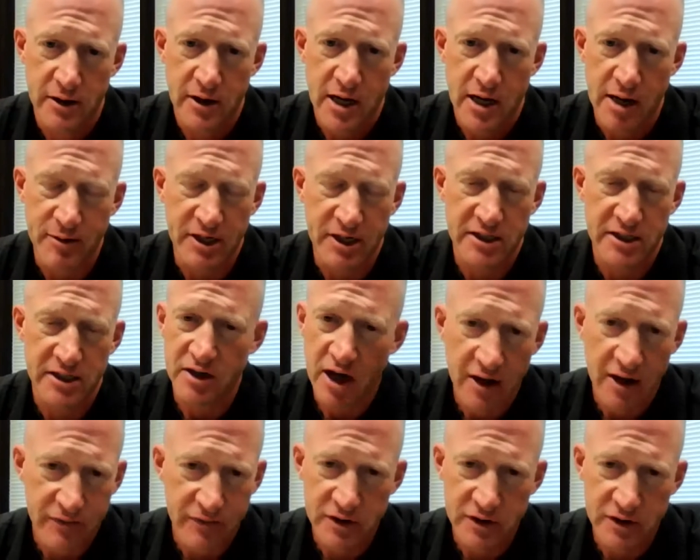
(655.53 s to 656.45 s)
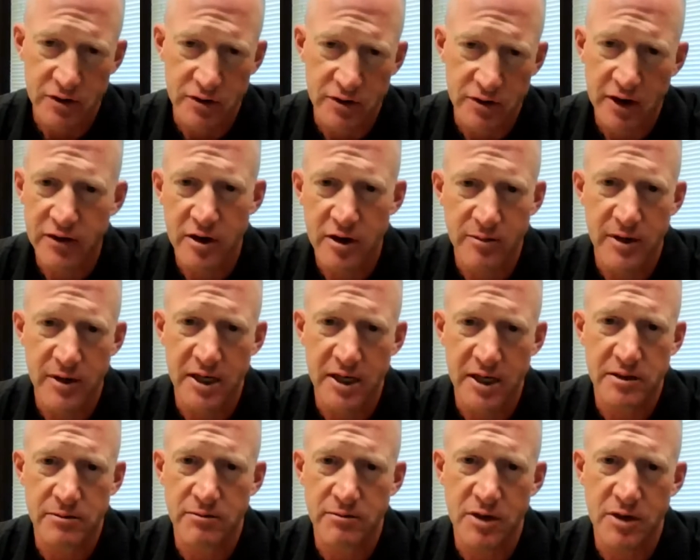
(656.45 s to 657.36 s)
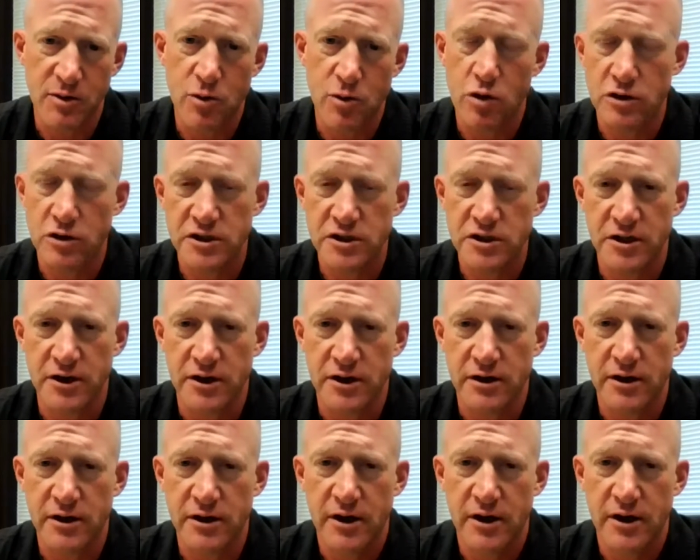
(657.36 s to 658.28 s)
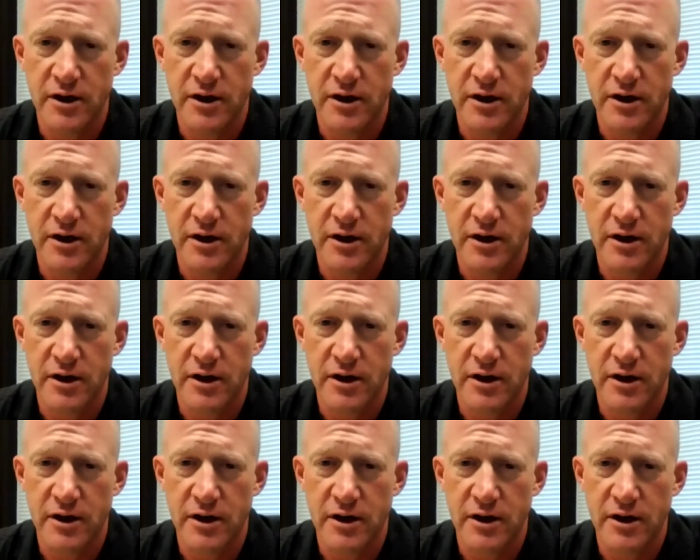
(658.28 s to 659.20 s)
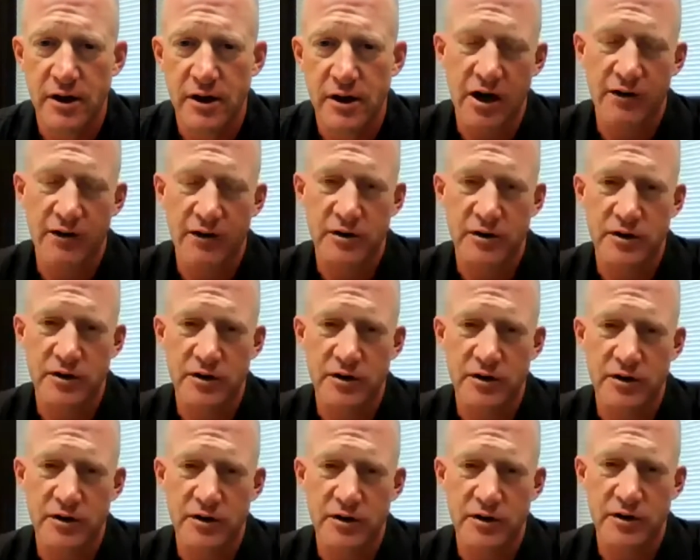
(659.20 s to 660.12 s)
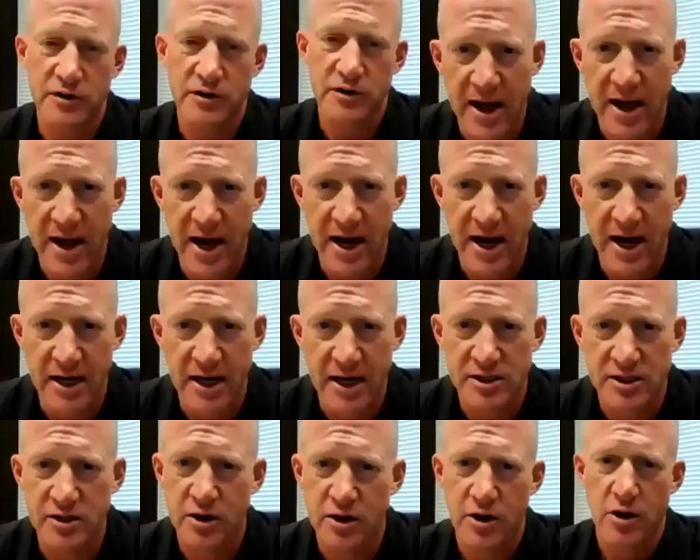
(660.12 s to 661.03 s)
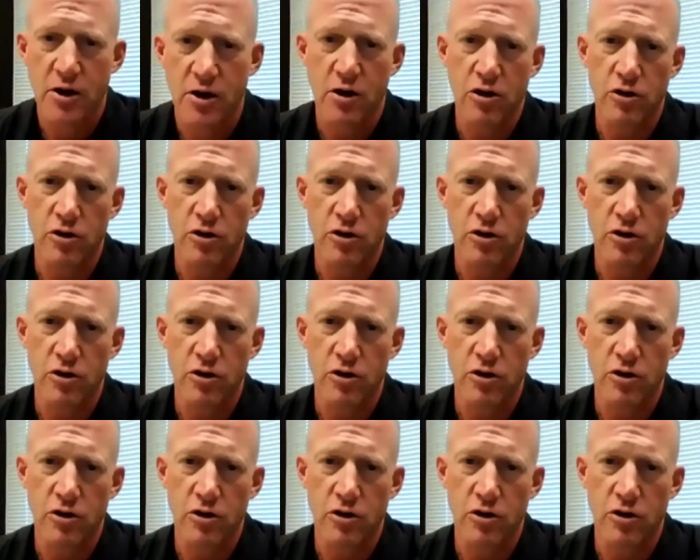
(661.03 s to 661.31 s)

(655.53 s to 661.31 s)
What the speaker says: I mean, as an officer, nothing makes me more sick than seeing an officer commit misconduct and get